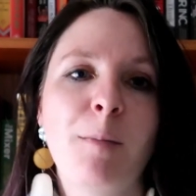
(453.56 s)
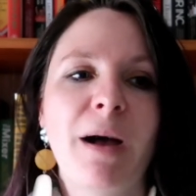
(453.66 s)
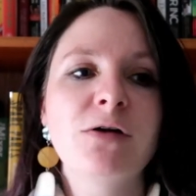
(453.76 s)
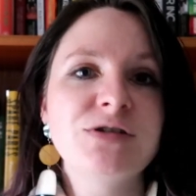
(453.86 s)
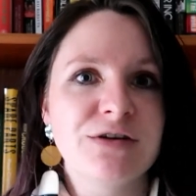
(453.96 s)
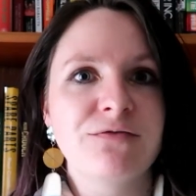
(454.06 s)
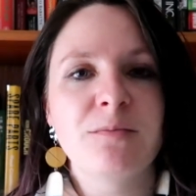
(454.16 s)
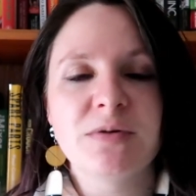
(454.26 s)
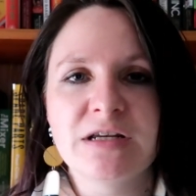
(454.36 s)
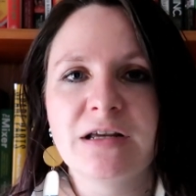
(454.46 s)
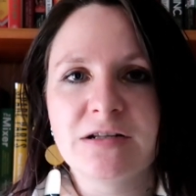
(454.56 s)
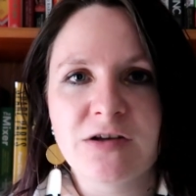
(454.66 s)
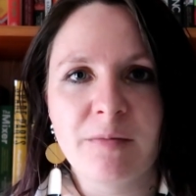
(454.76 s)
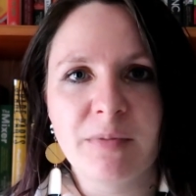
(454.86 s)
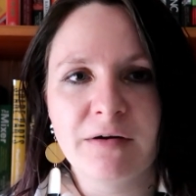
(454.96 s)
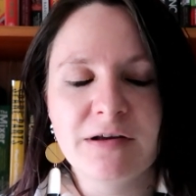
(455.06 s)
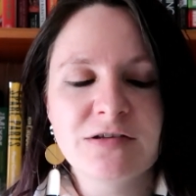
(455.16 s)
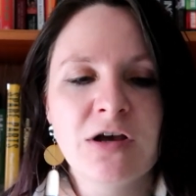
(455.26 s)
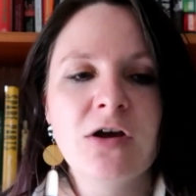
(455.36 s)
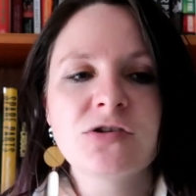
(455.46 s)
about different particular time
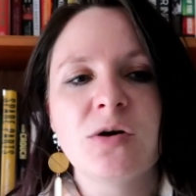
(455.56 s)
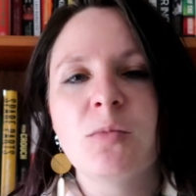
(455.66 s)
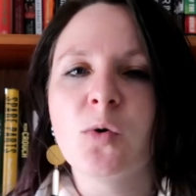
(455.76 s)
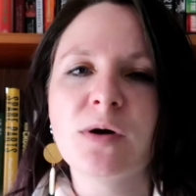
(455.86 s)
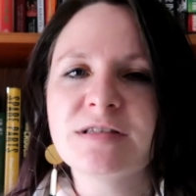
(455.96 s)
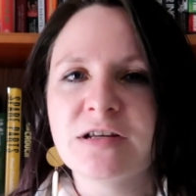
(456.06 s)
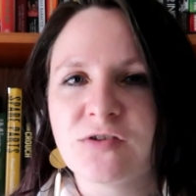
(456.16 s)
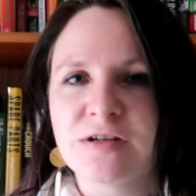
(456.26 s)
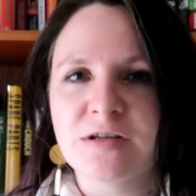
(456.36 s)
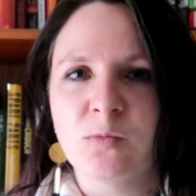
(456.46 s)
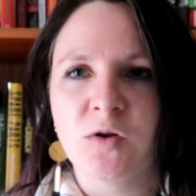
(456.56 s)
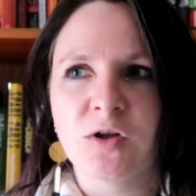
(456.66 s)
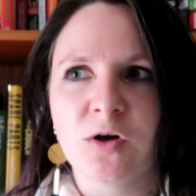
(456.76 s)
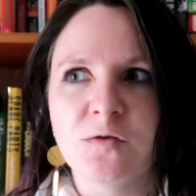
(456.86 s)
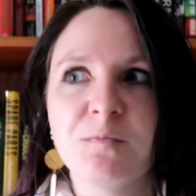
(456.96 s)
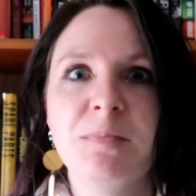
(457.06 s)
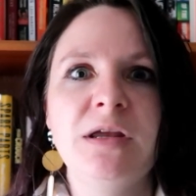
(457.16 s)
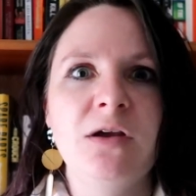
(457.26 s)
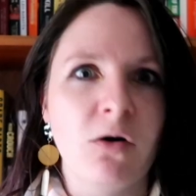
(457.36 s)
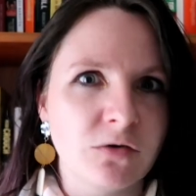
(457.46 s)
periods. So I'm always interested in one that goes
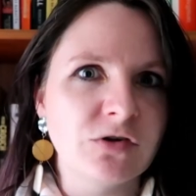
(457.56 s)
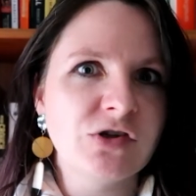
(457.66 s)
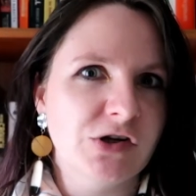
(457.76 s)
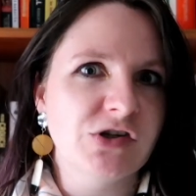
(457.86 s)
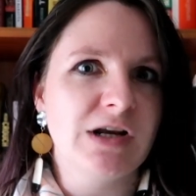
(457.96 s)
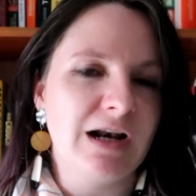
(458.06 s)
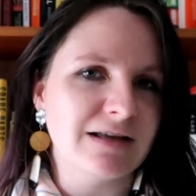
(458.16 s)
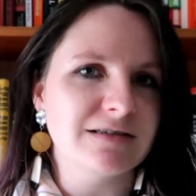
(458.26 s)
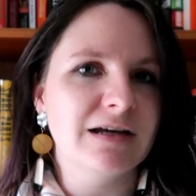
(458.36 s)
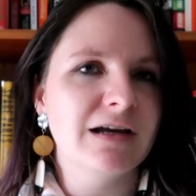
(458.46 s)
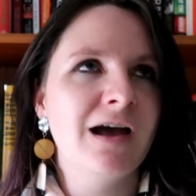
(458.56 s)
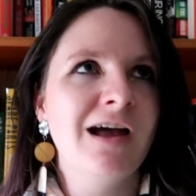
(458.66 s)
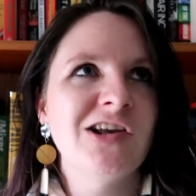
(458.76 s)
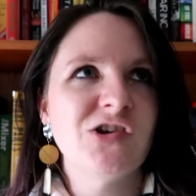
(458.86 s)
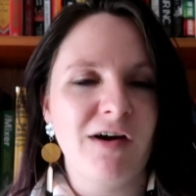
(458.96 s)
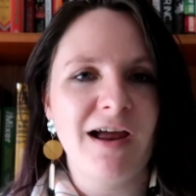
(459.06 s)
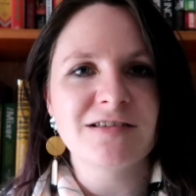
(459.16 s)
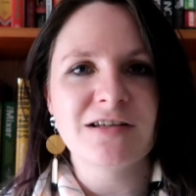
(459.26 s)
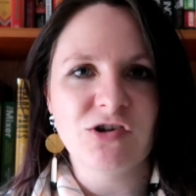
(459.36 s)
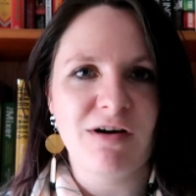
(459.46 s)
beyond just your classic
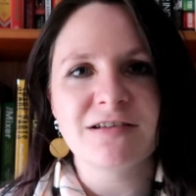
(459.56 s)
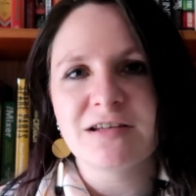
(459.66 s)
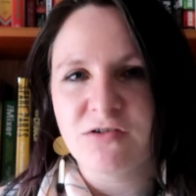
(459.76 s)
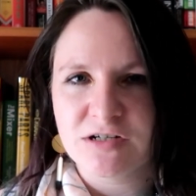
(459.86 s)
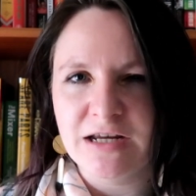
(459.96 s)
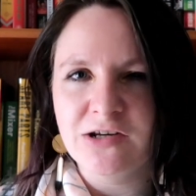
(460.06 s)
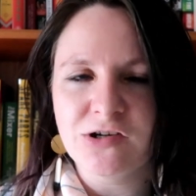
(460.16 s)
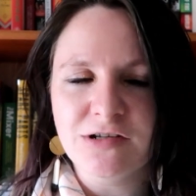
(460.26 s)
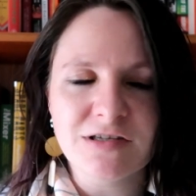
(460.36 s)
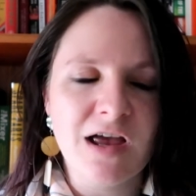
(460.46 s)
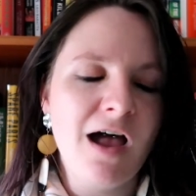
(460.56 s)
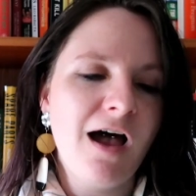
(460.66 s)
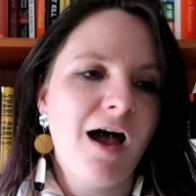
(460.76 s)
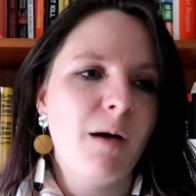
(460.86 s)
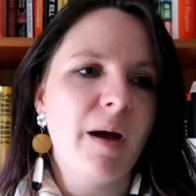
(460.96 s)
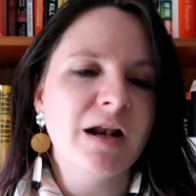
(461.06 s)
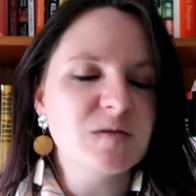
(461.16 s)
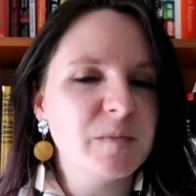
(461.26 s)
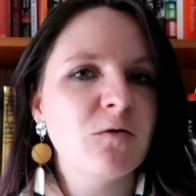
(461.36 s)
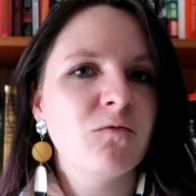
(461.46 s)
Triassic, Jurassic, Cretaceous. And
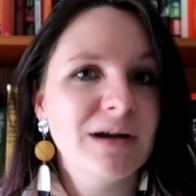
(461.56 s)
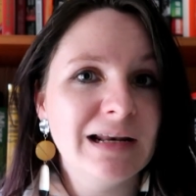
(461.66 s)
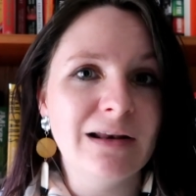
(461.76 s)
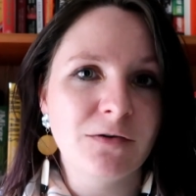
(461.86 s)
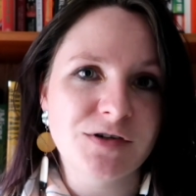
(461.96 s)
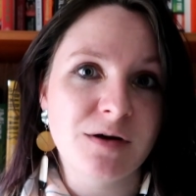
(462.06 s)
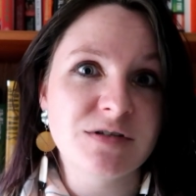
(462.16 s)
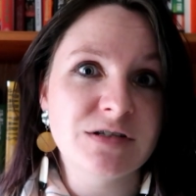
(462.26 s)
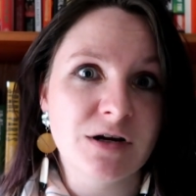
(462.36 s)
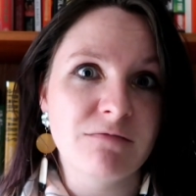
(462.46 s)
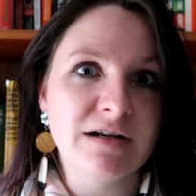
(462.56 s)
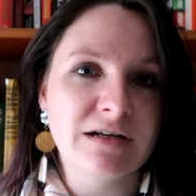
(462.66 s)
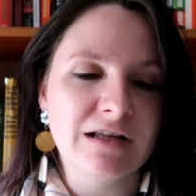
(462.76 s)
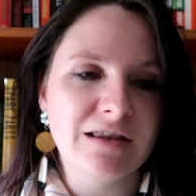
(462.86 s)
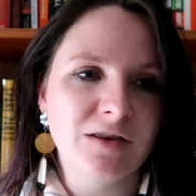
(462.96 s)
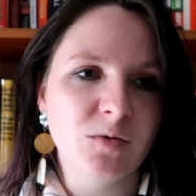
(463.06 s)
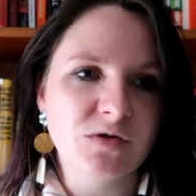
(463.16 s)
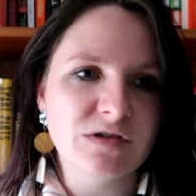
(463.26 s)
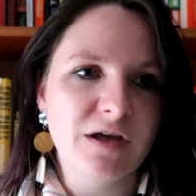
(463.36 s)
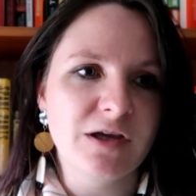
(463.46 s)
it's been a really long time since I read anything that
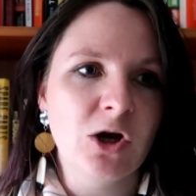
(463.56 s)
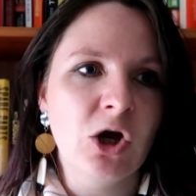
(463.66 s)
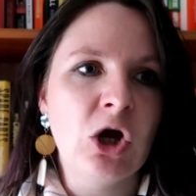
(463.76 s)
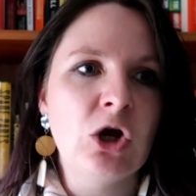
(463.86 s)
was like